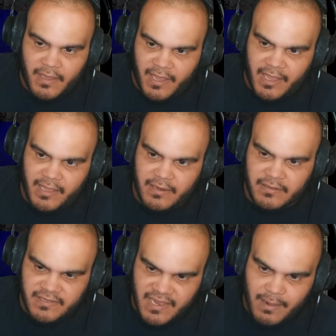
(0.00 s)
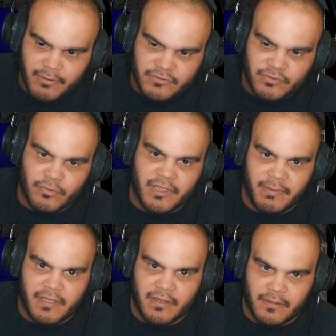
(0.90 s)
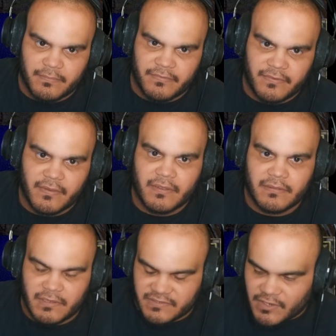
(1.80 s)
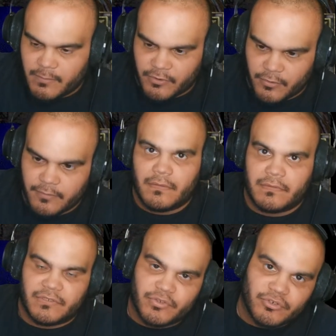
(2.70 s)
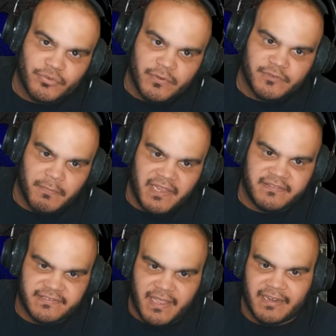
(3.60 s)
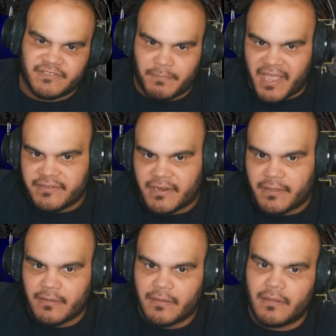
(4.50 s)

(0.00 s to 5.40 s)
and in Diablo 2 he becomes the Summoner. The Sorcerer's main stat is magic.